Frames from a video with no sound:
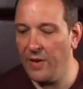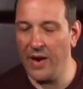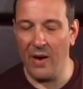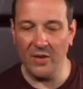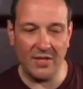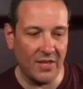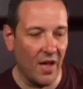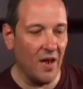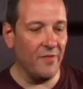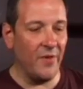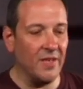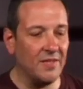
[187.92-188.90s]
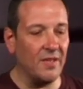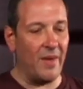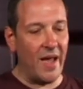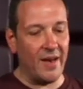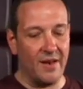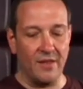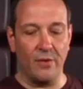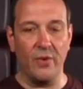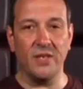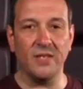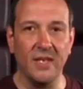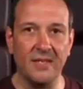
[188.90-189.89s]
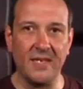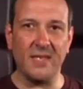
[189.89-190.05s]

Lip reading: Now it's kind of estimated, and the reason it's